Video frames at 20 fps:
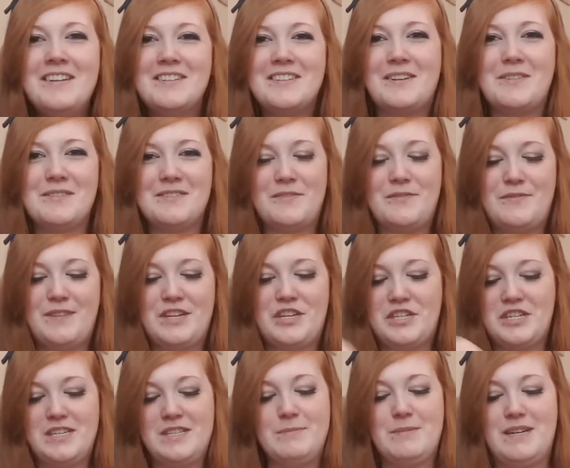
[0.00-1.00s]
So I was
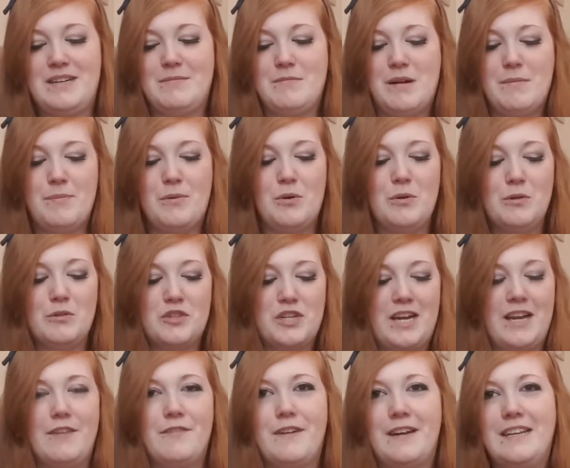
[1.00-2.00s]
fishing in my bowl
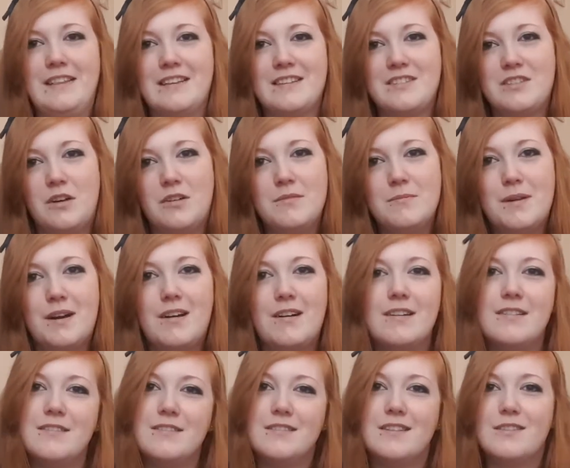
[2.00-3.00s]
trying to find this tongue bar
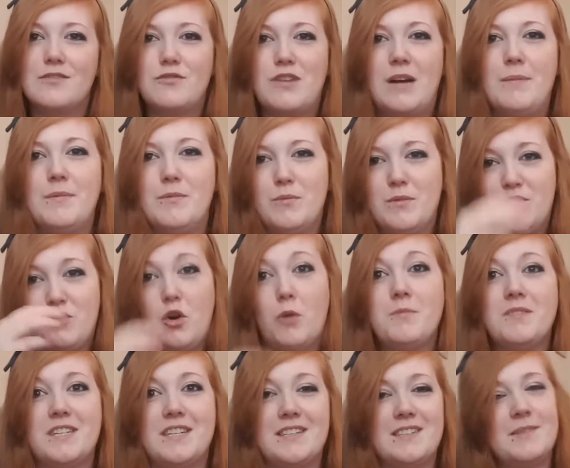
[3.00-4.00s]
in this ramen with
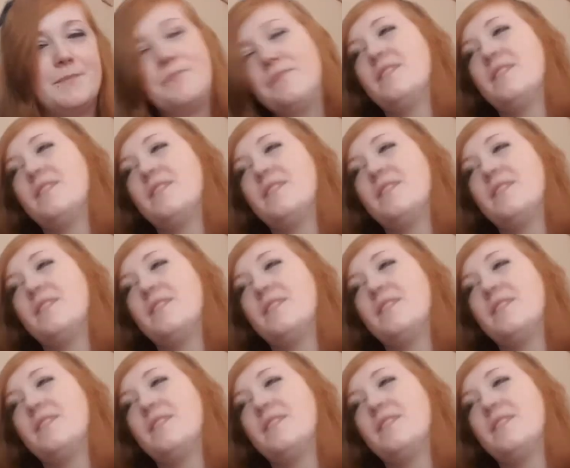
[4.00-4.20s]
chopsticks.